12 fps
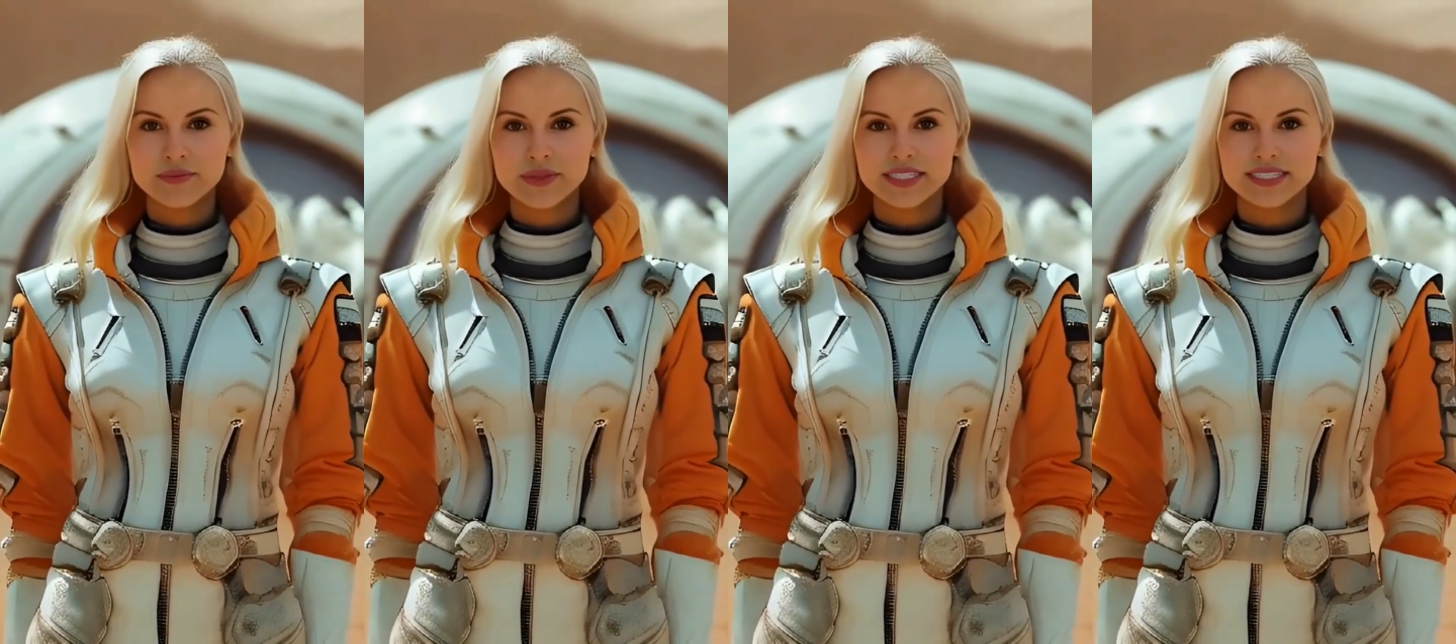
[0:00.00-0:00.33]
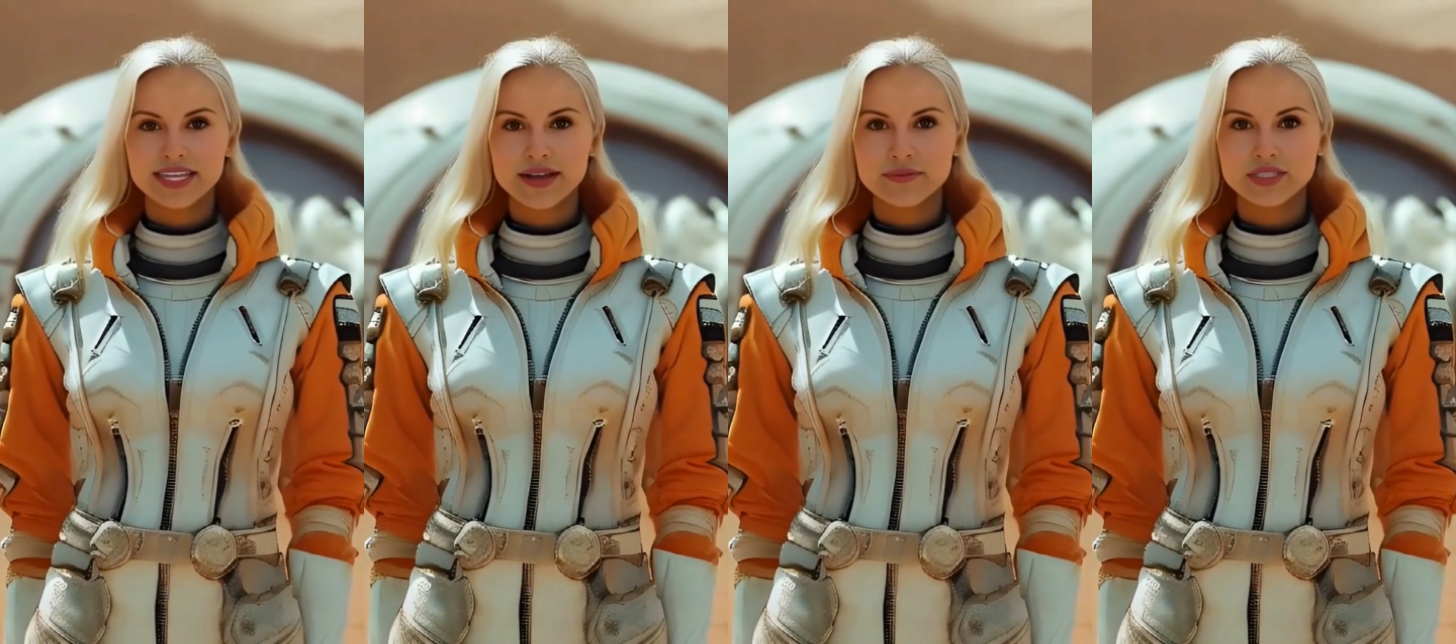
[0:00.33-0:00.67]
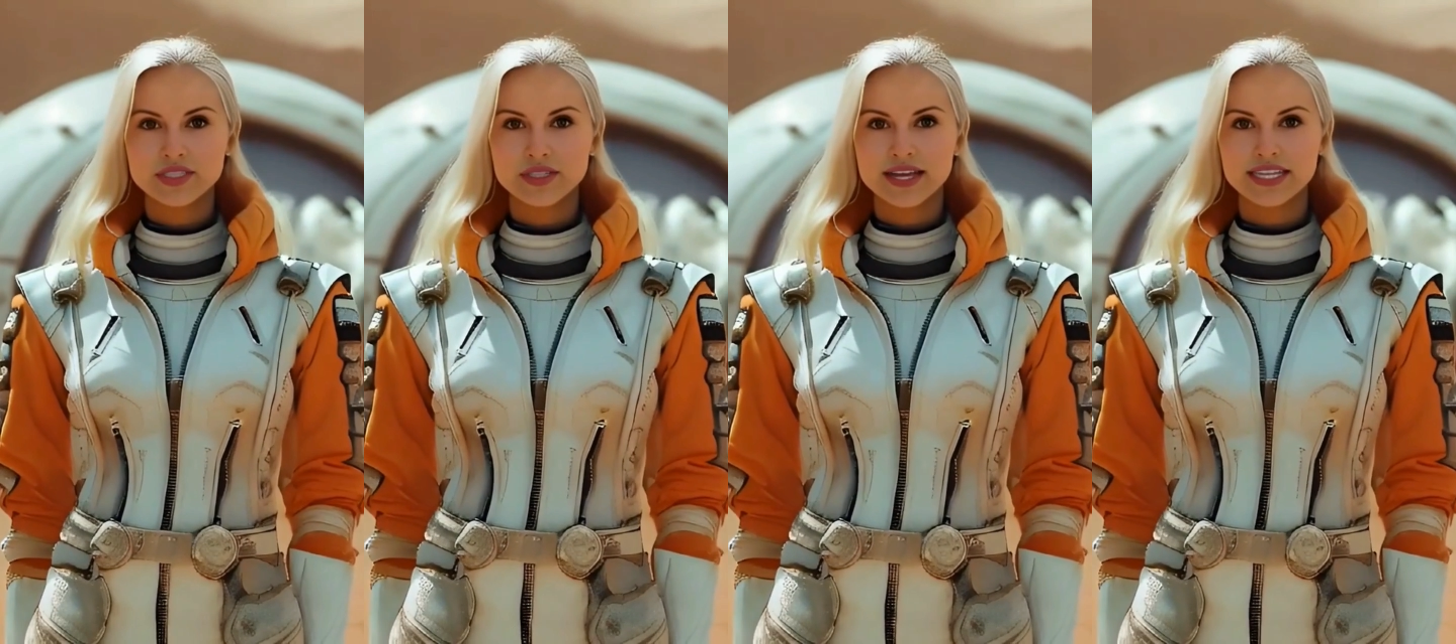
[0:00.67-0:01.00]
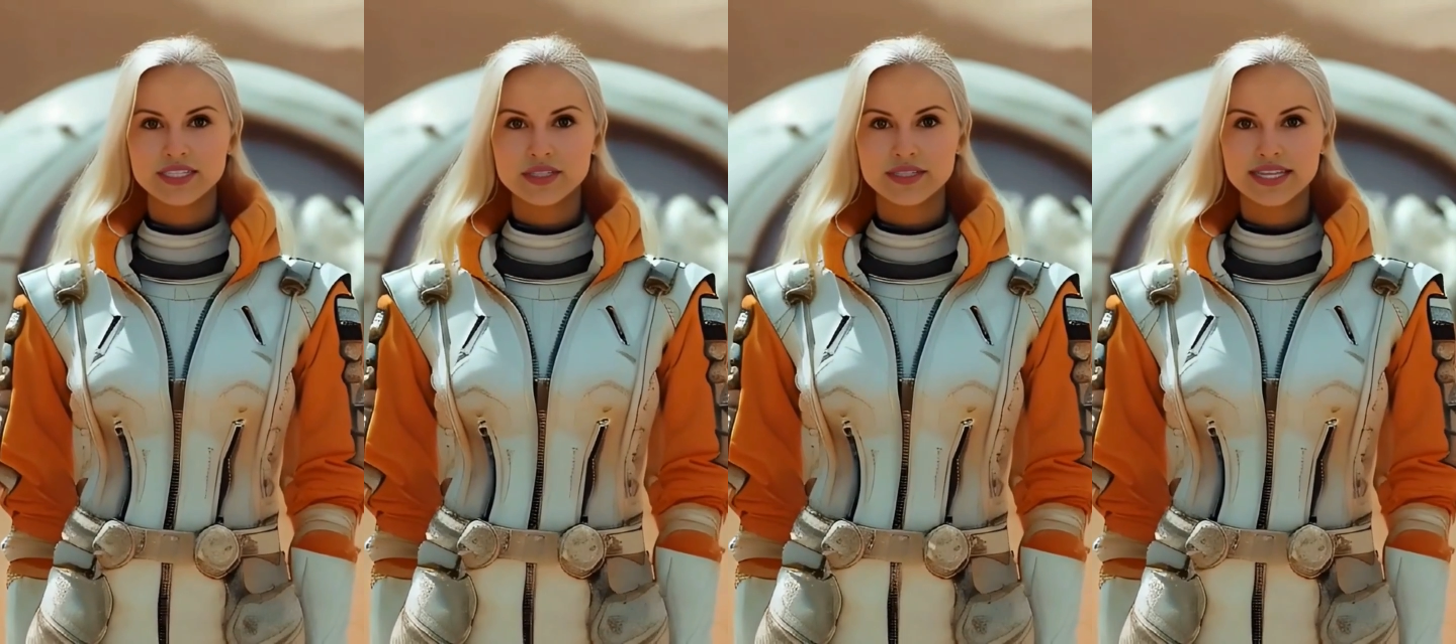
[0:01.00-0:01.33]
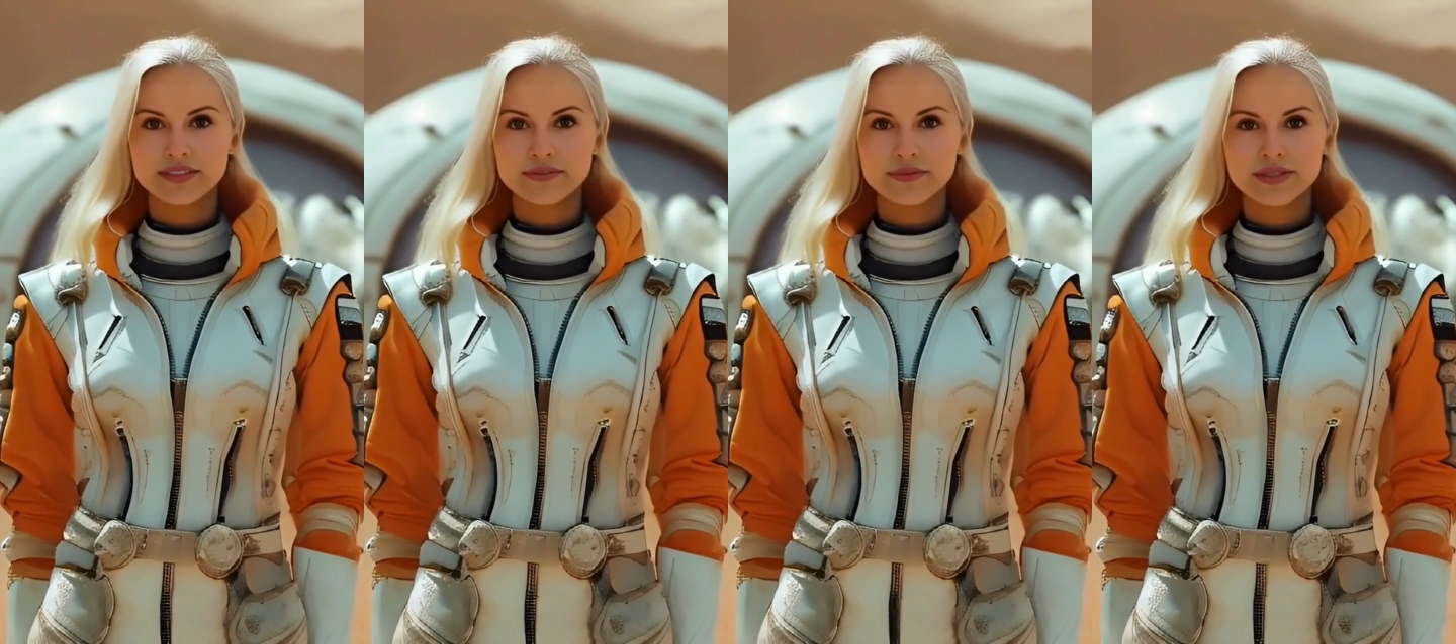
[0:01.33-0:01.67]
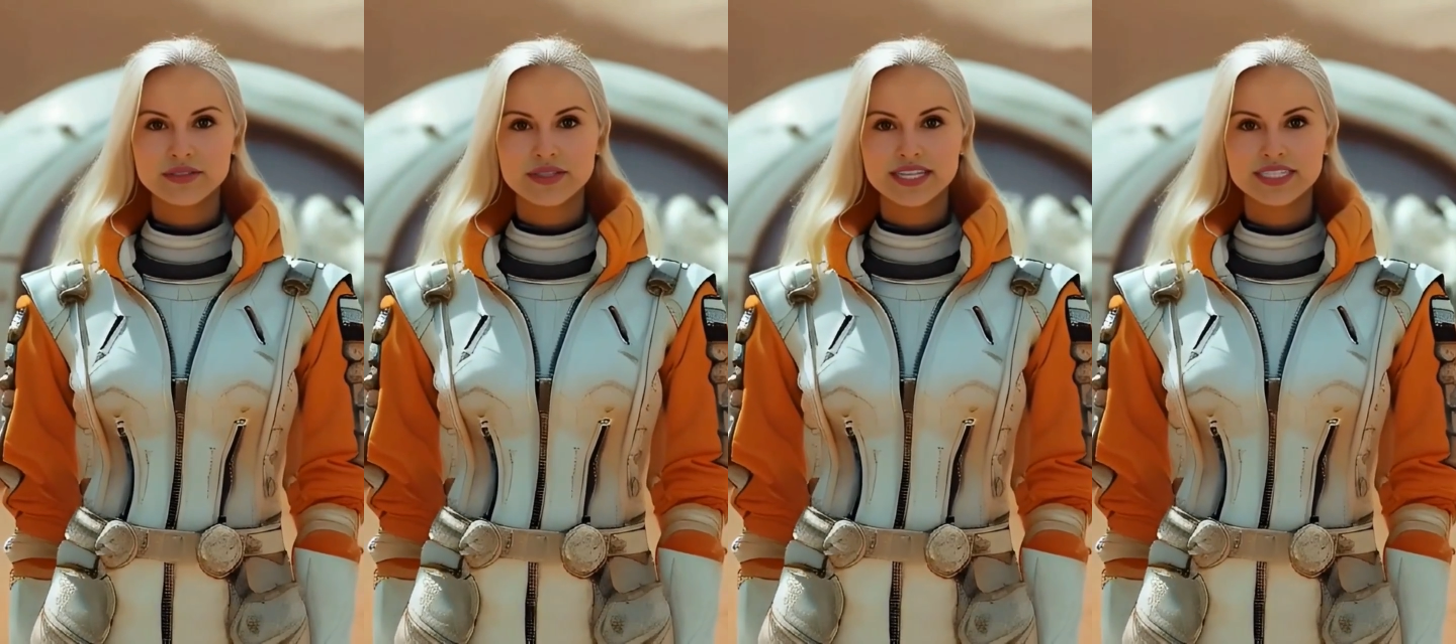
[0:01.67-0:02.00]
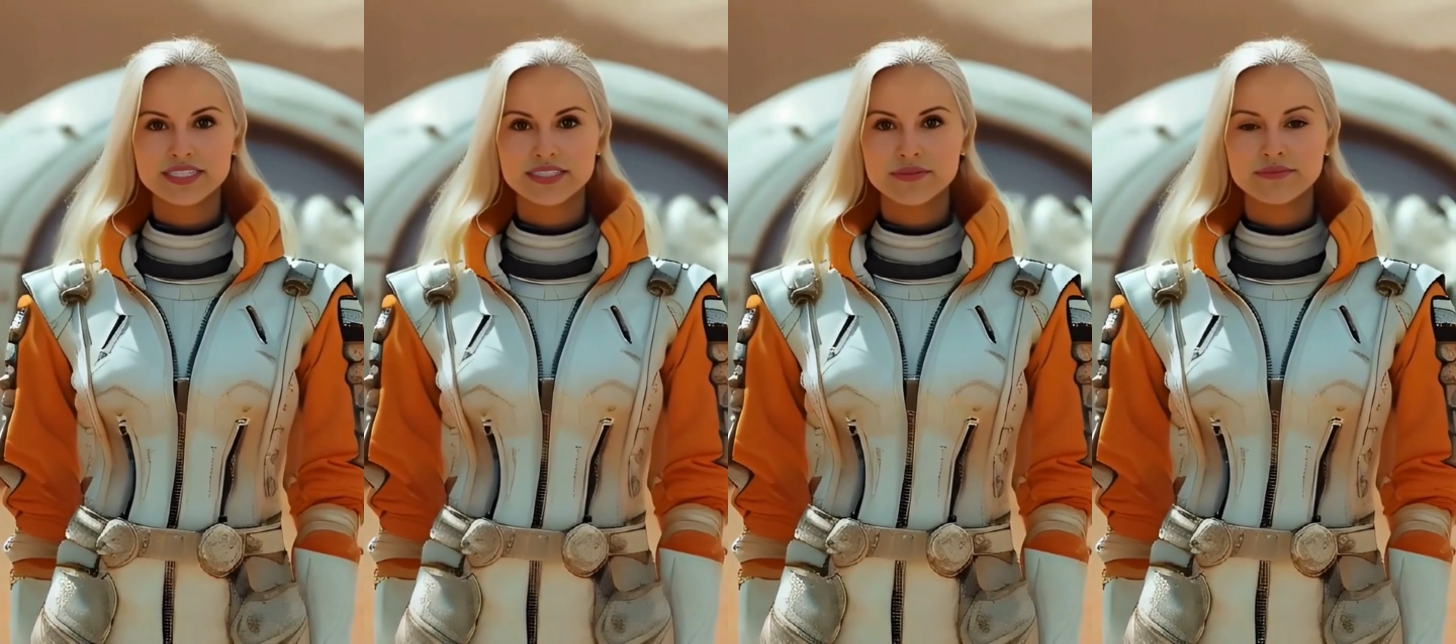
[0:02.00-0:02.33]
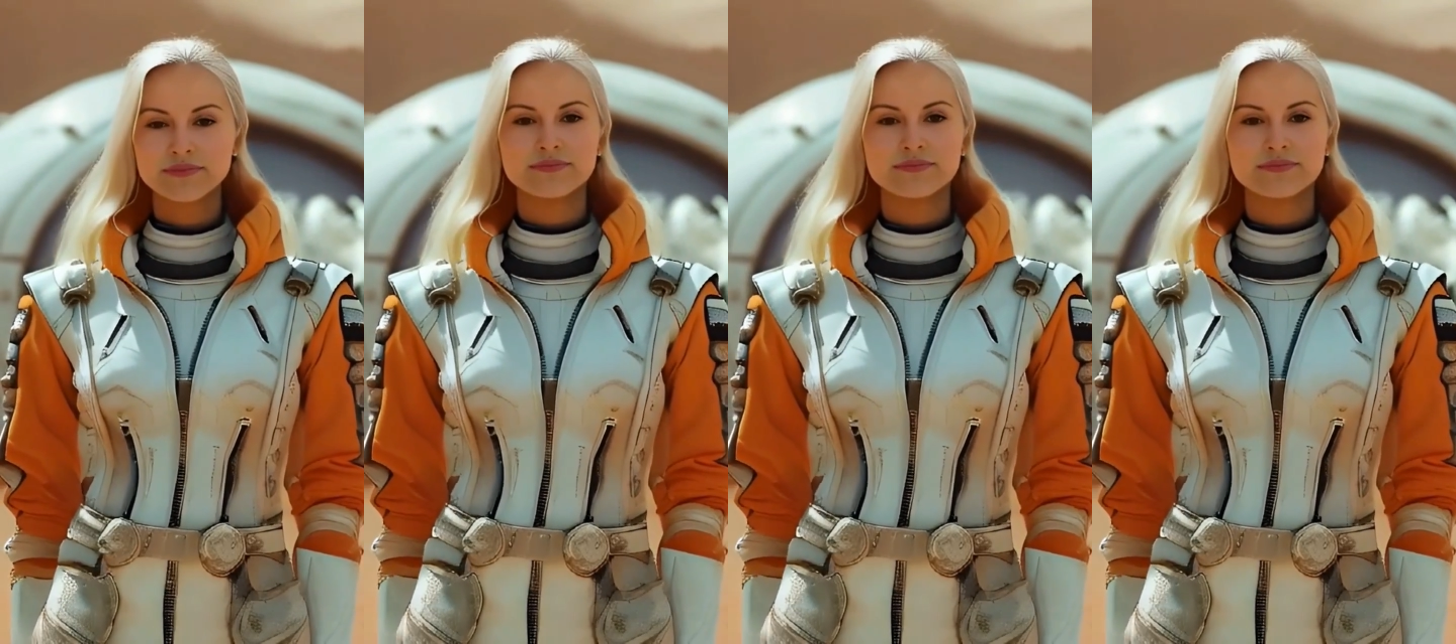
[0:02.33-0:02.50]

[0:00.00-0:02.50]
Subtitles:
with its cameras trained on the infamous face.